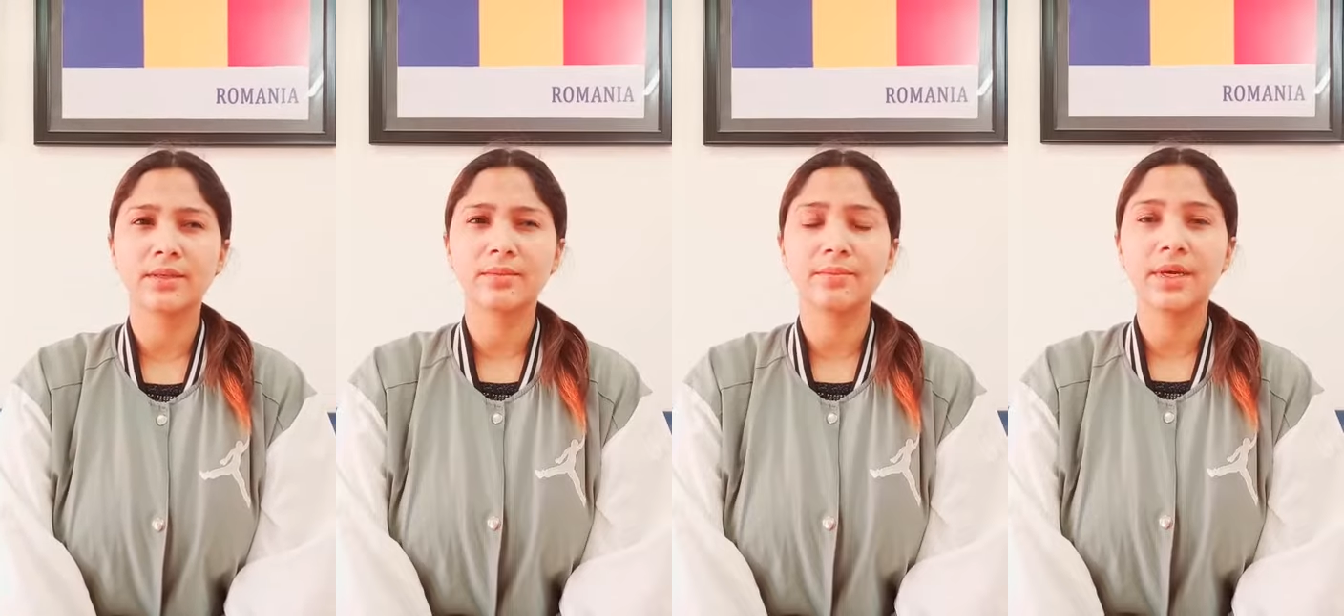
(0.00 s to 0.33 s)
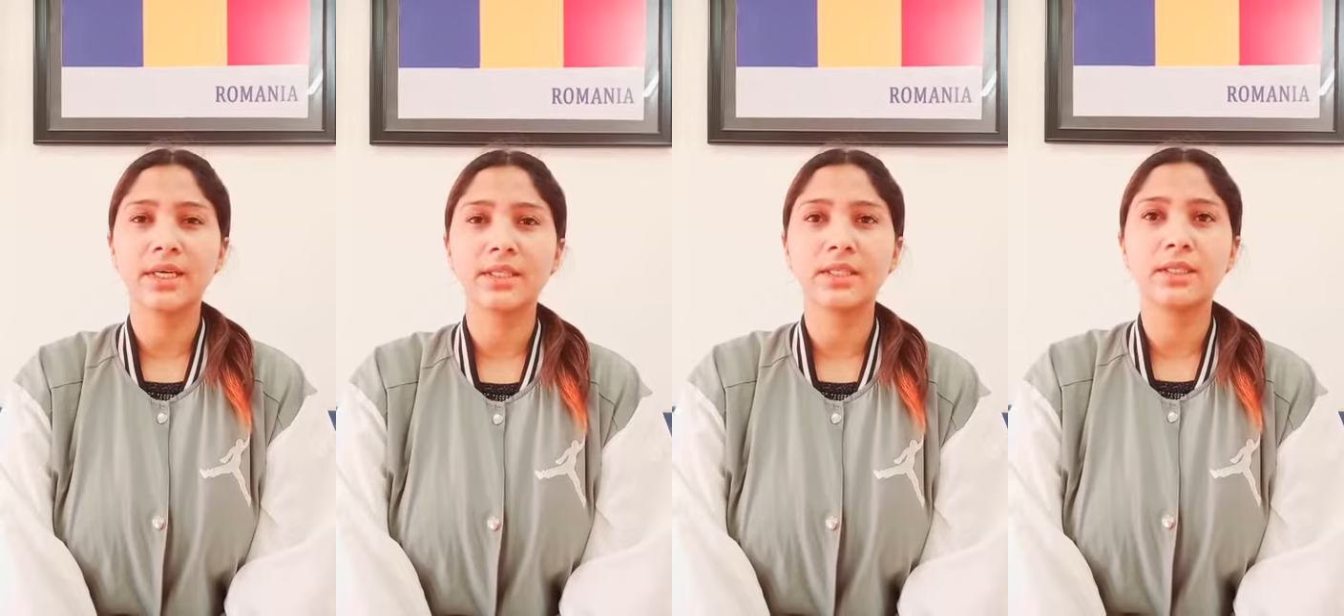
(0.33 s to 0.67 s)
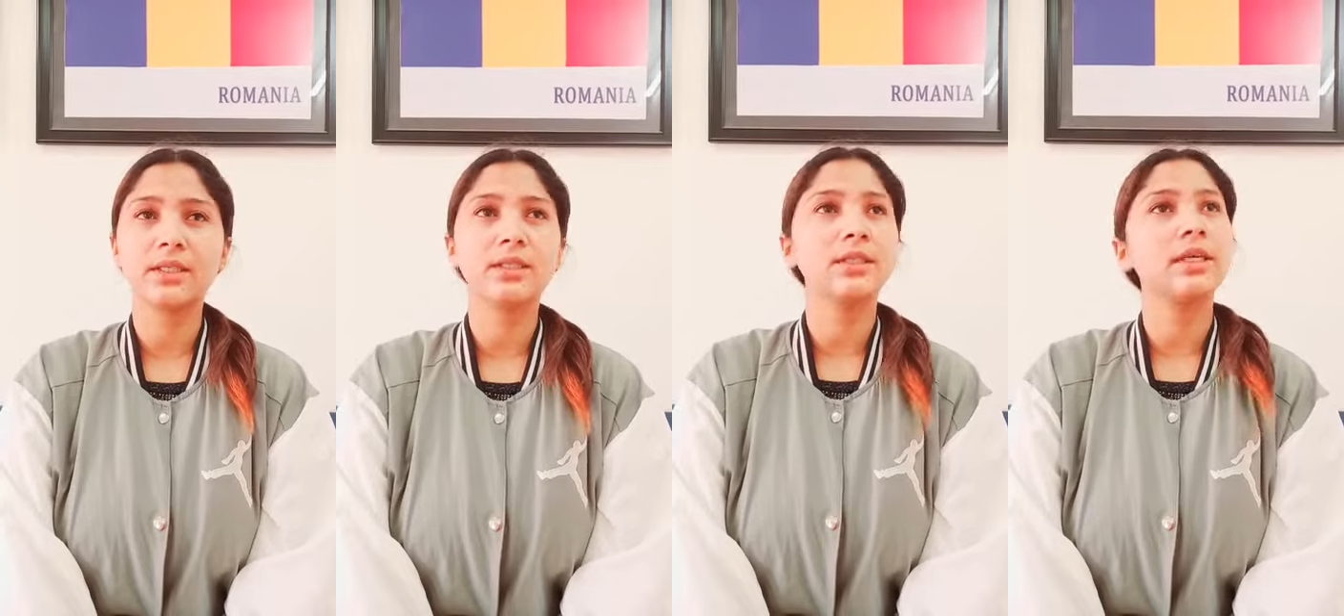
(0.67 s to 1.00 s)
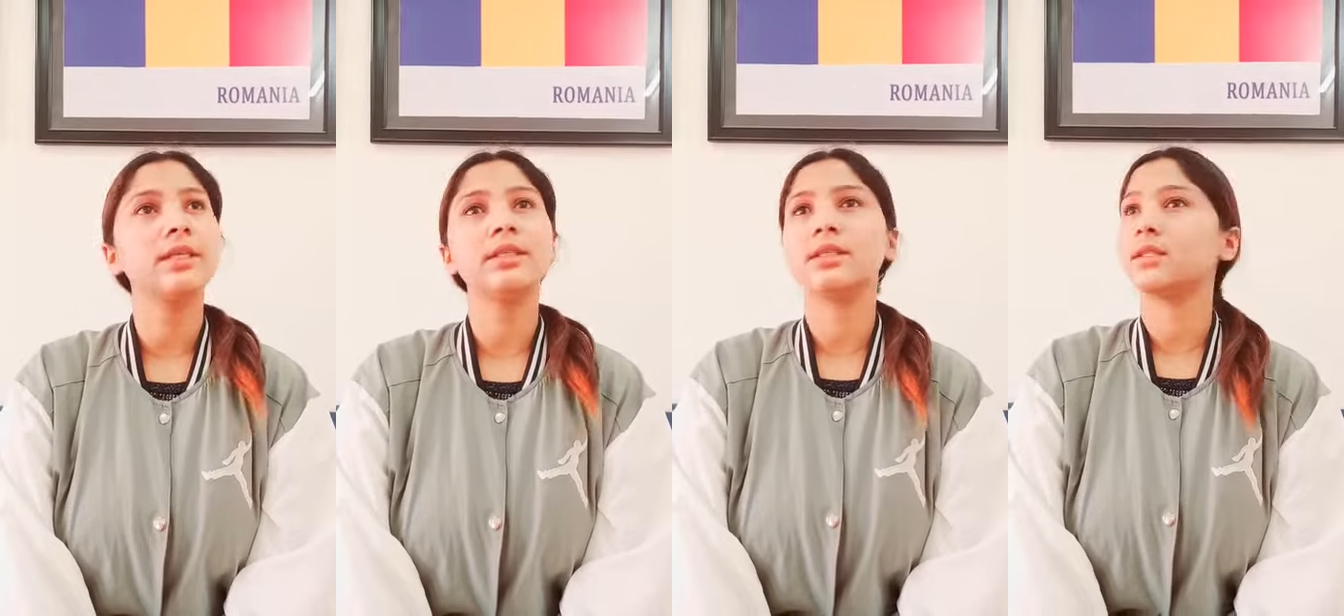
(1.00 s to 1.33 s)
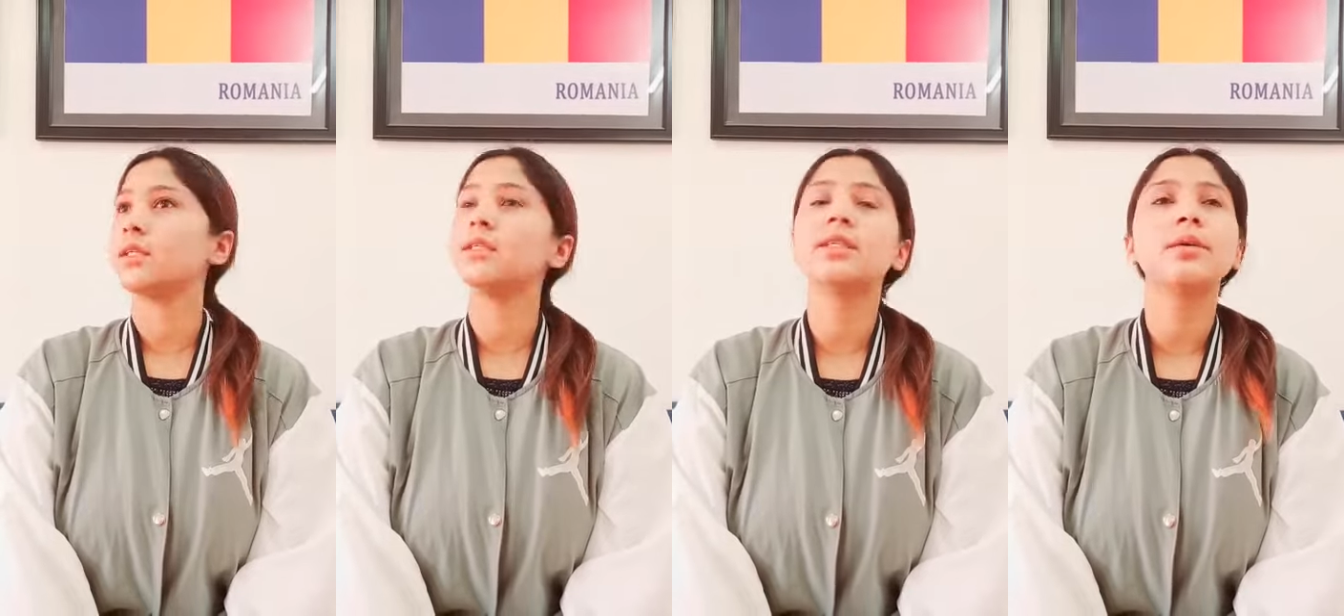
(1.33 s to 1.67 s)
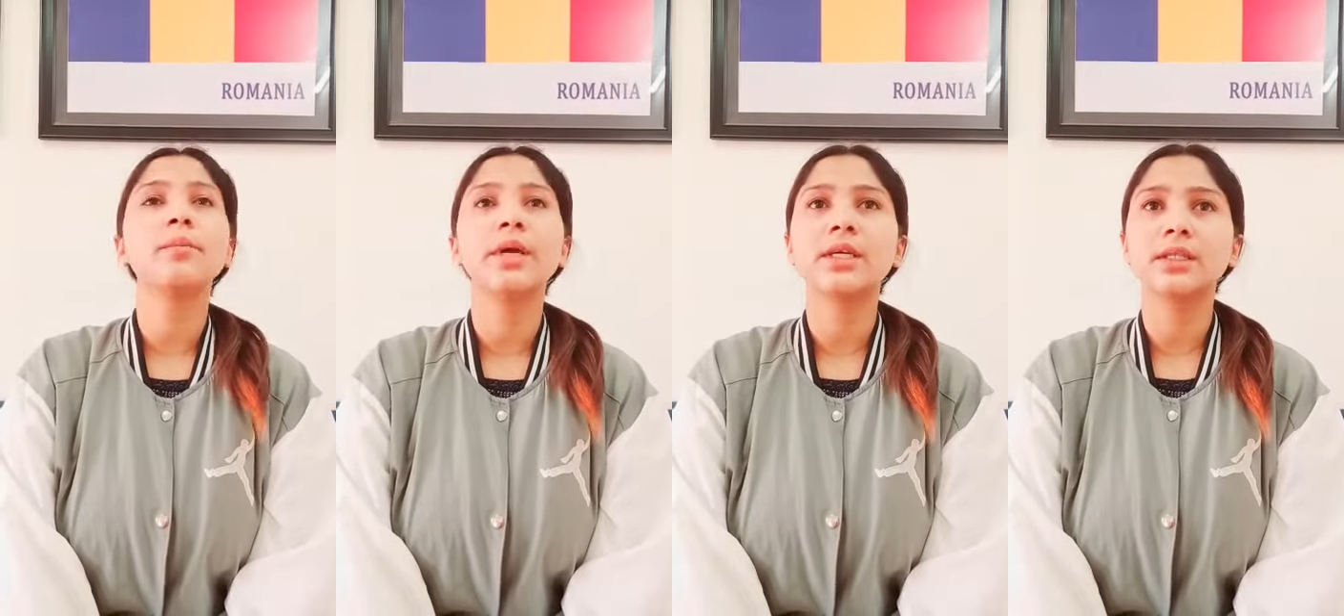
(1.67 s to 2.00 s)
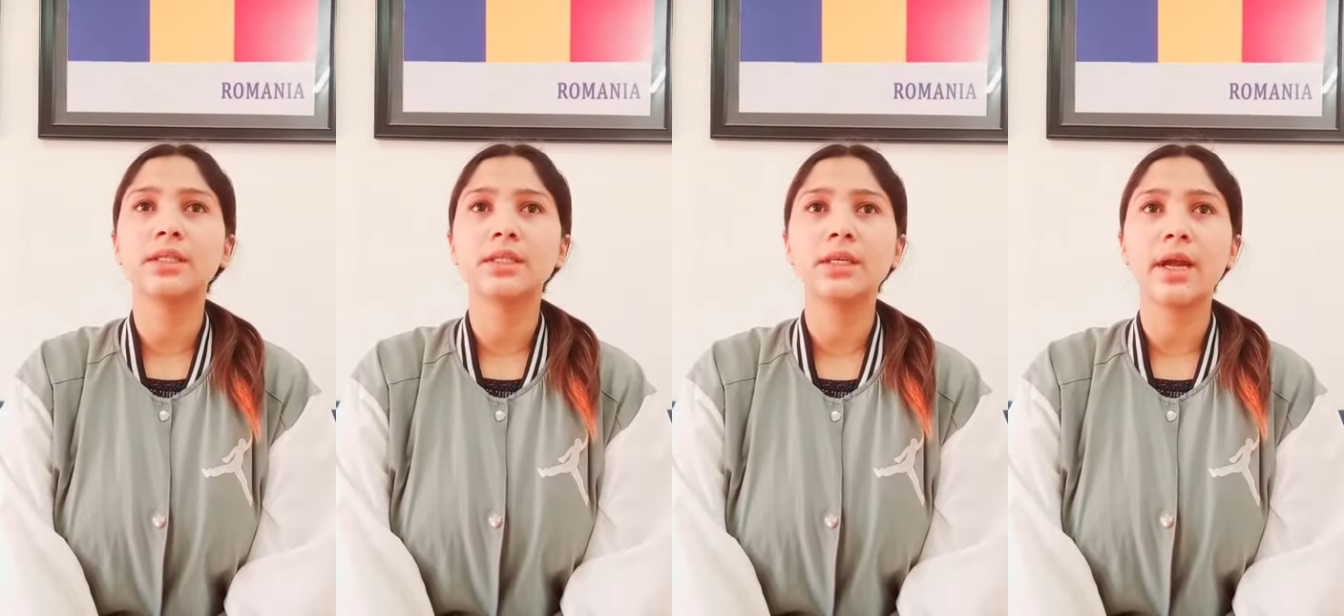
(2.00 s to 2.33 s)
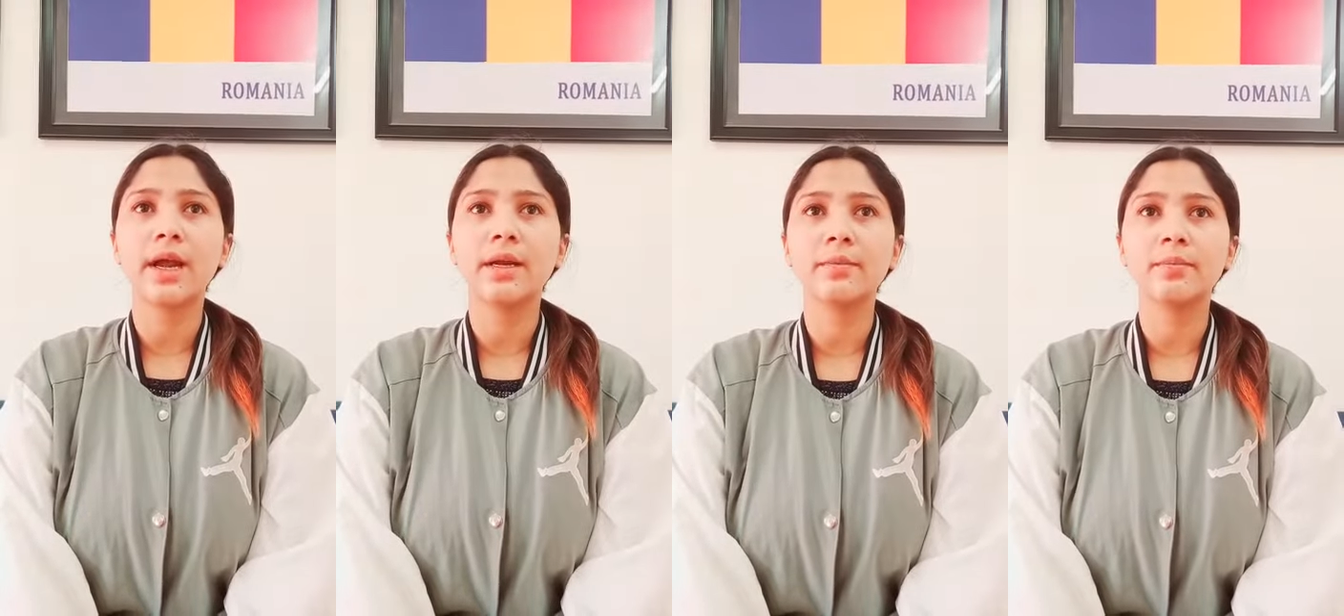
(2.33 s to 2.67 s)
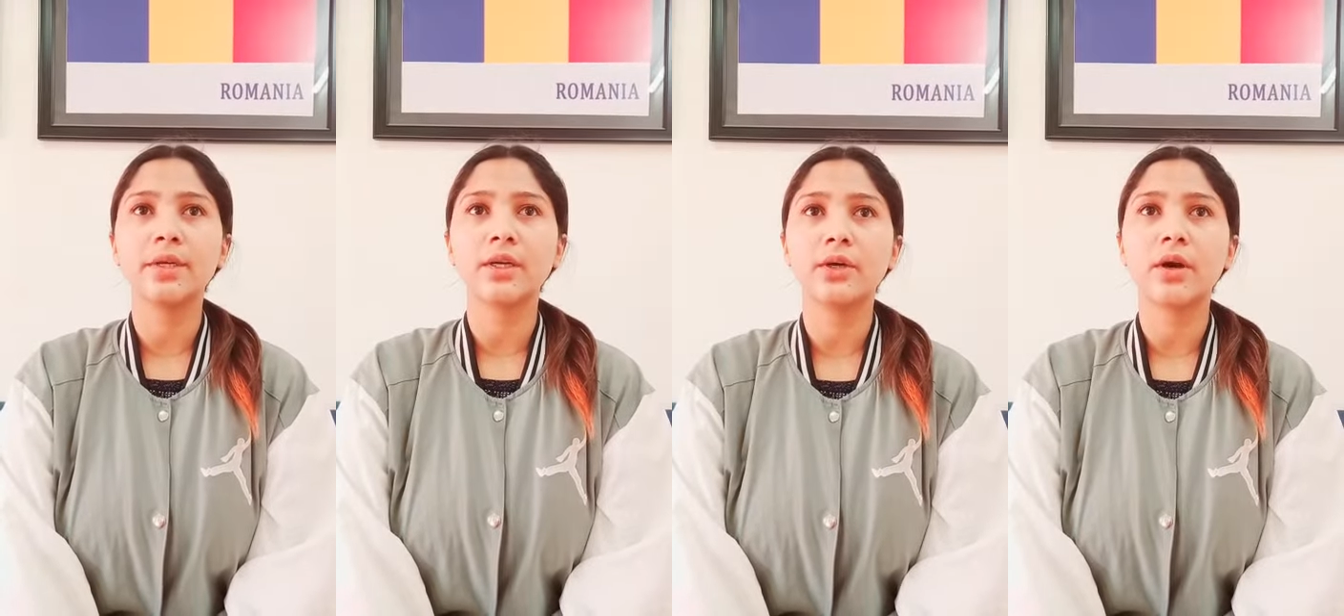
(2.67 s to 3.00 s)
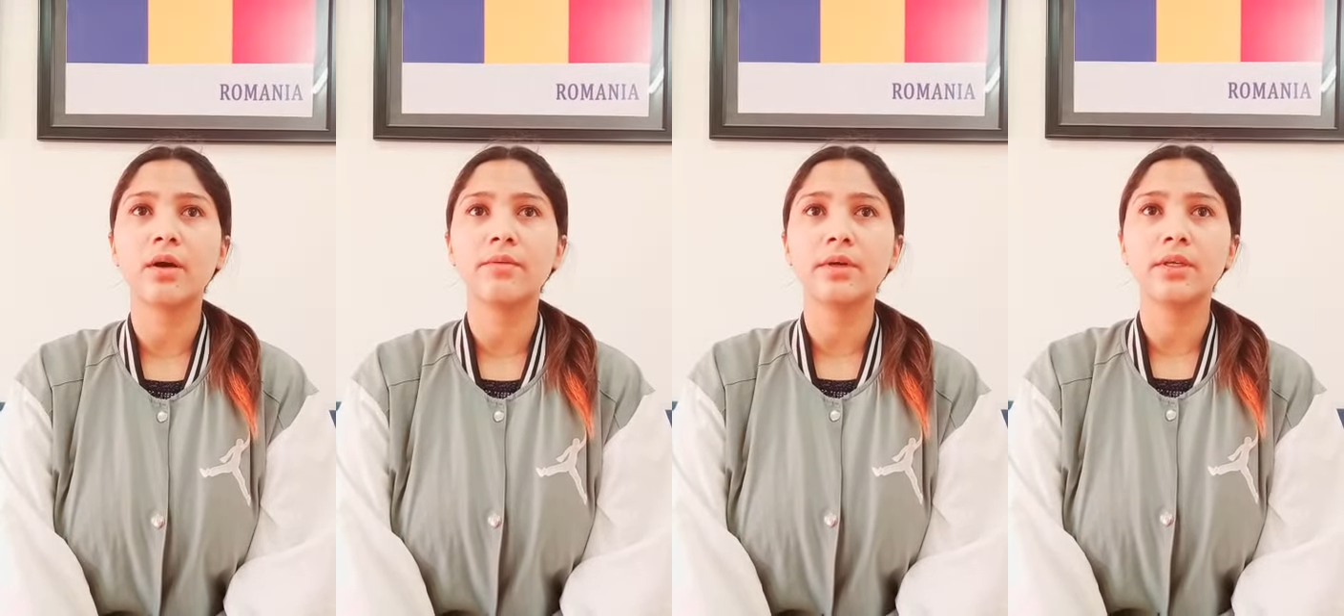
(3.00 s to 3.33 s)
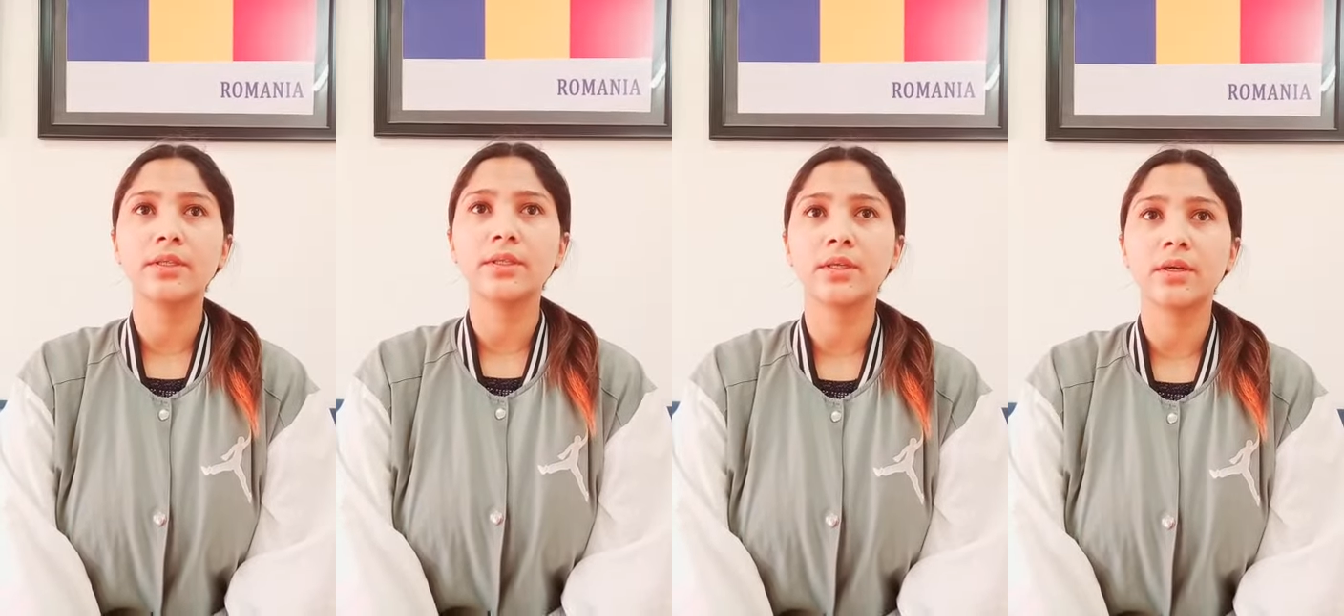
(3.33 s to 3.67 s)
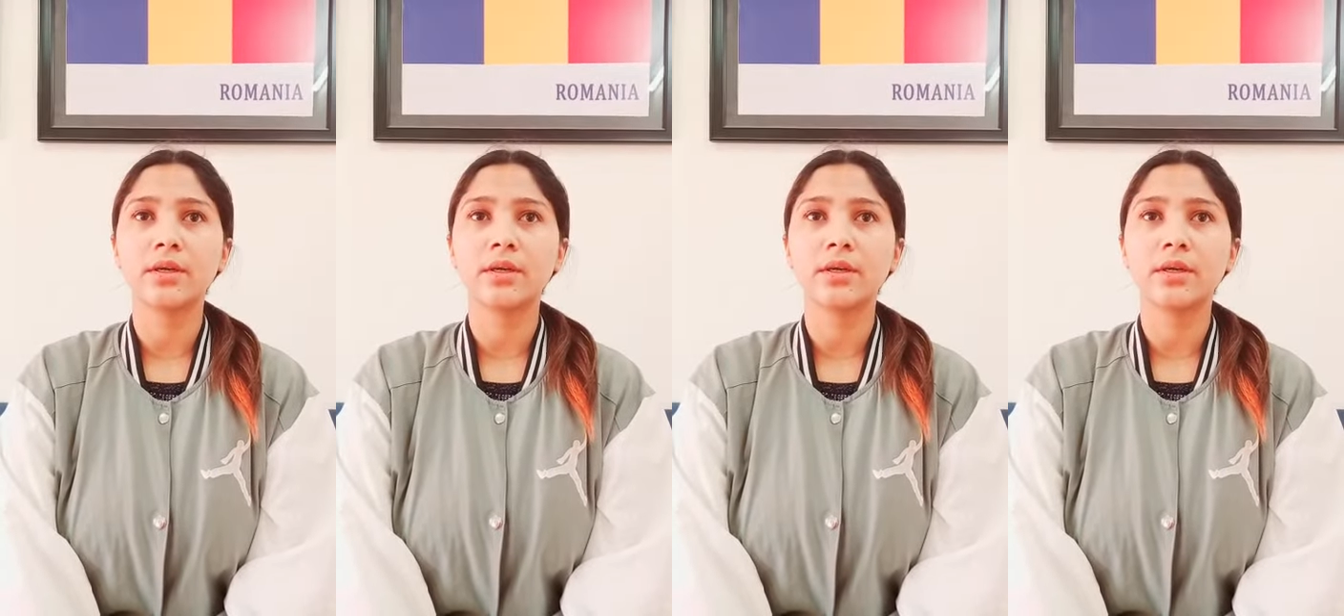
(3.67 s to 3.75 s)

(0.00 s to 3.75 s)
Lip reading: Changing bed sheet and pillow covers,